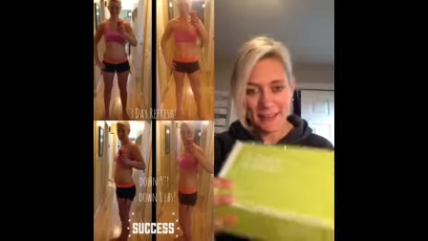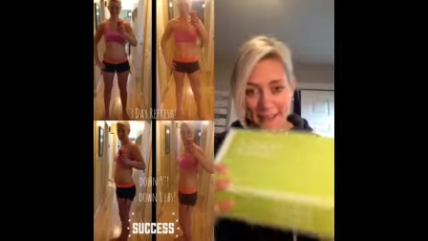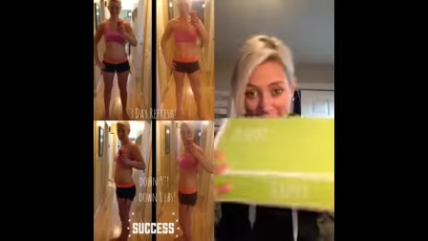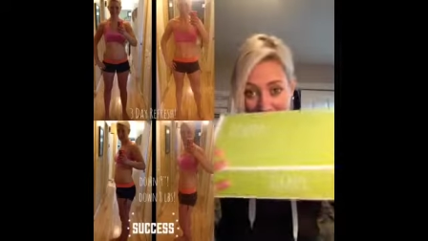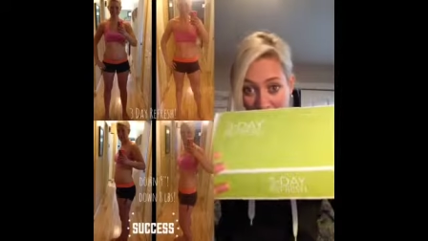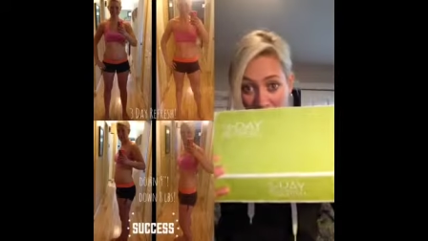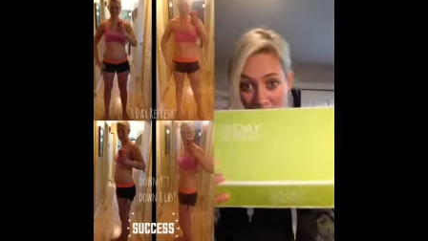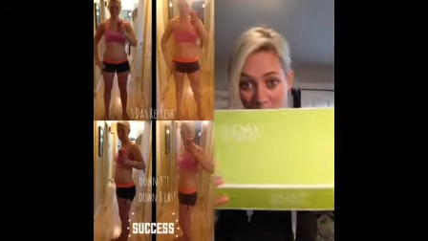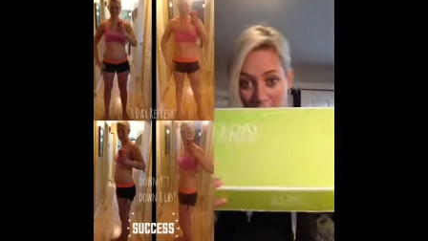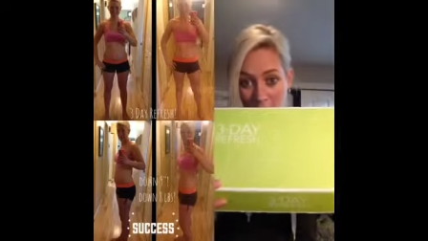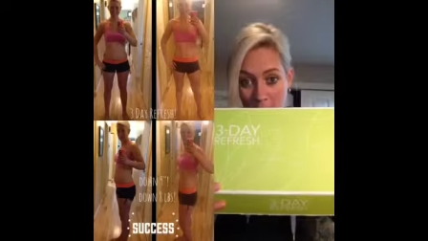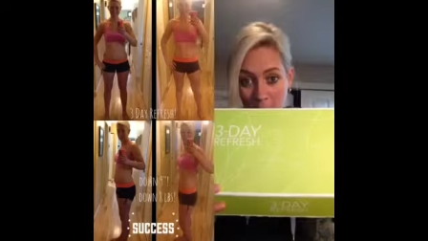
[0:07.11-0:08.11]
This is the
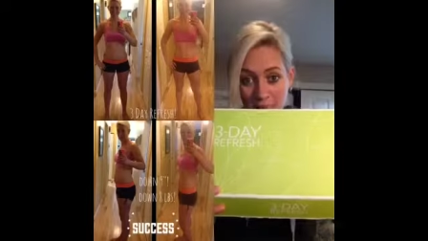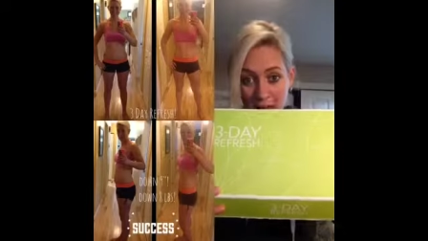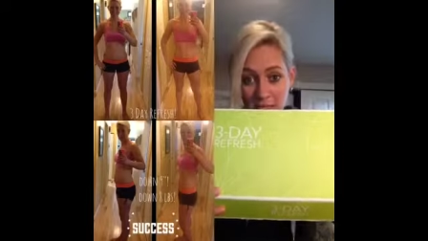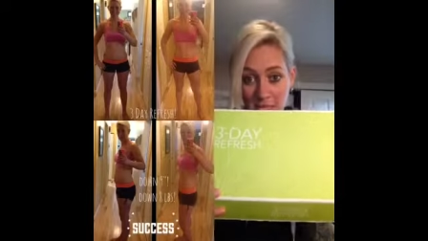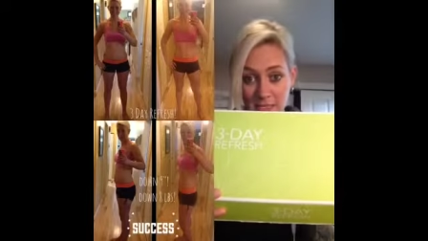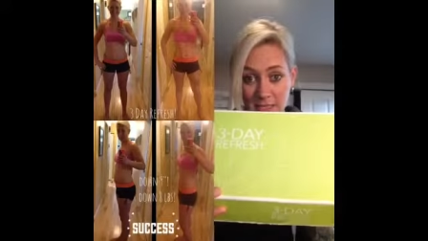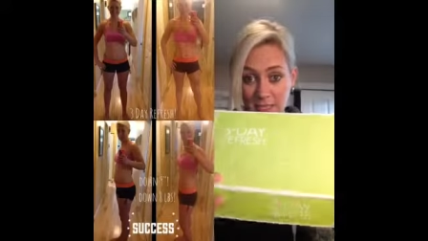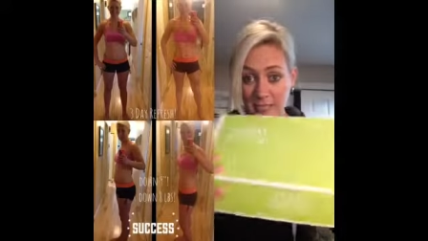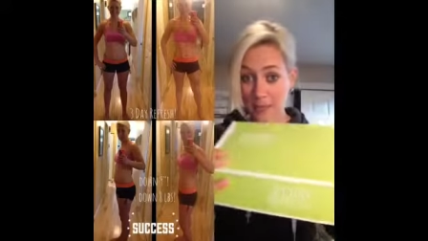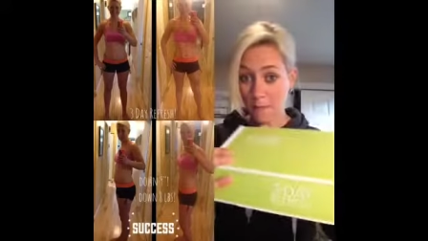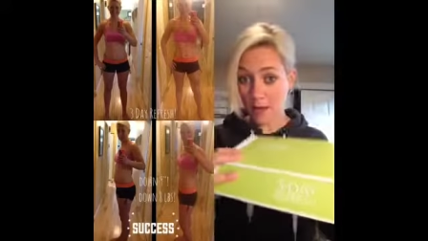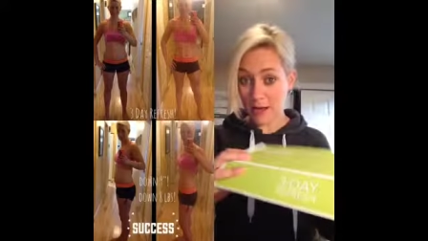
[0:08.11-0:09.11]
three day refresh. This
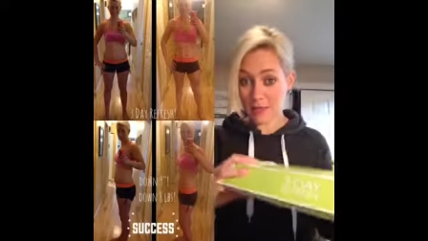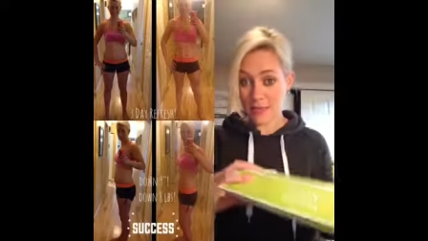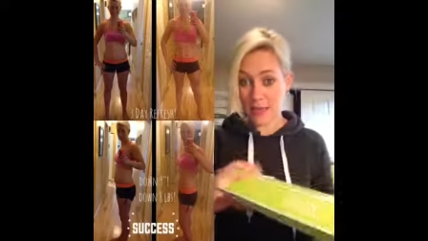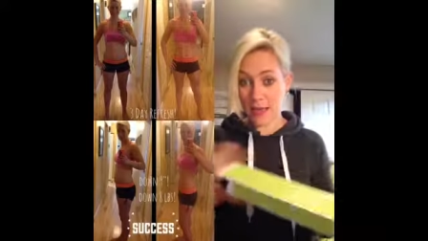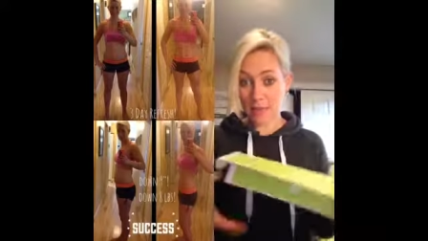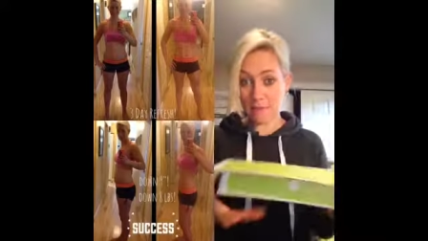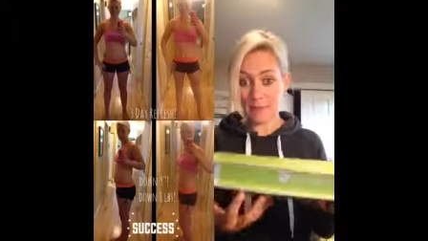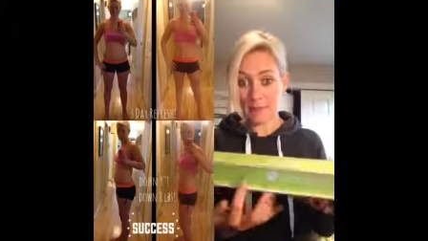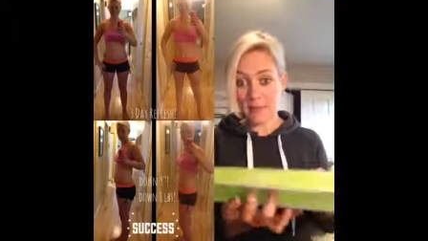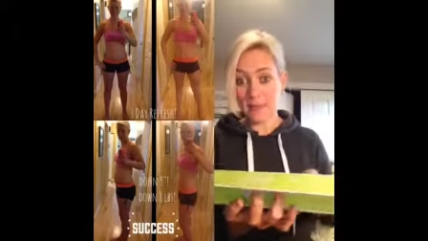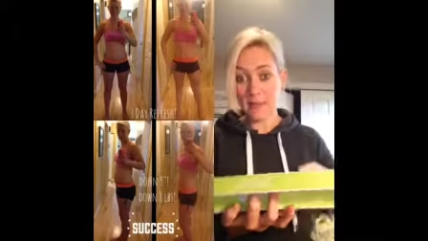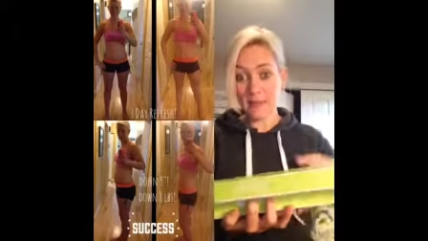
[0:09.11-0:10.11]
is the box it comes
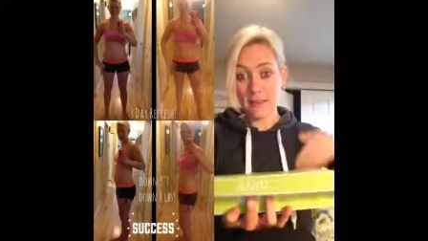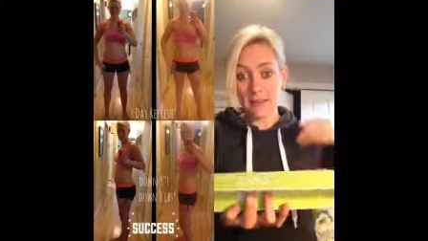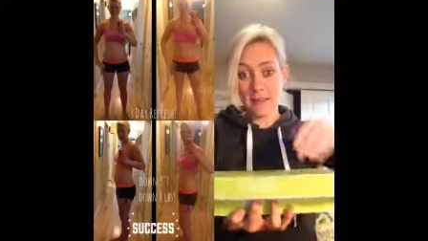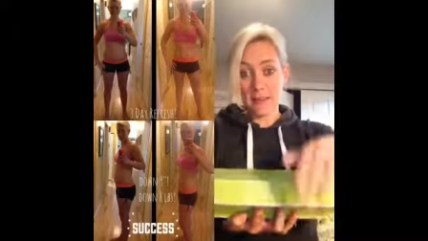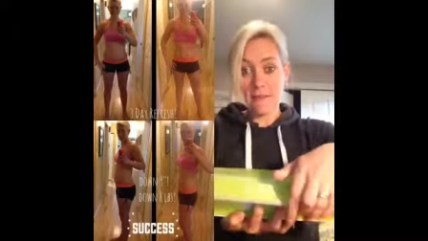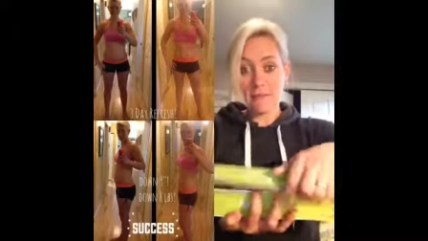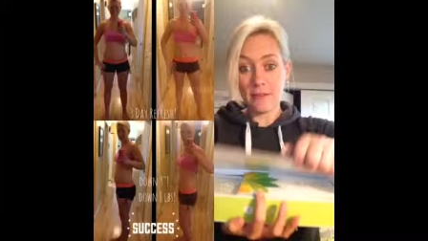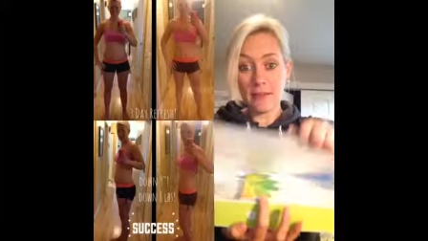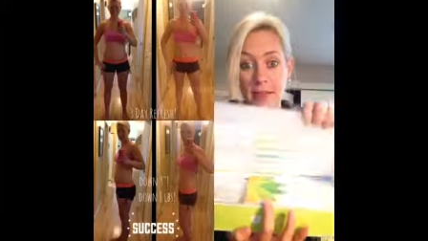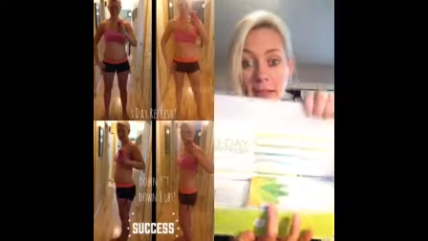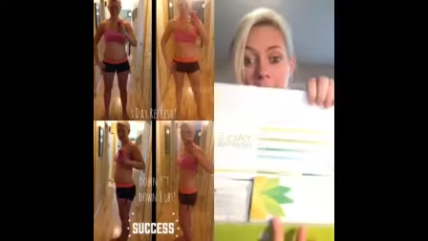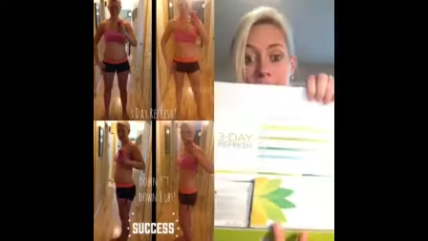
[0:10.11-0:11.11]
in. It's
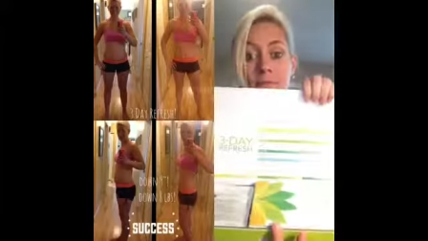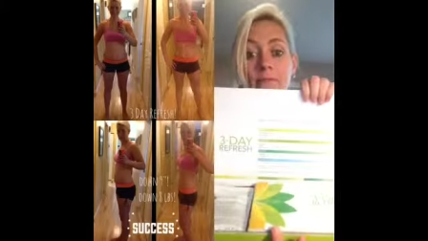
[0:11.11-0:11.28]
lovely.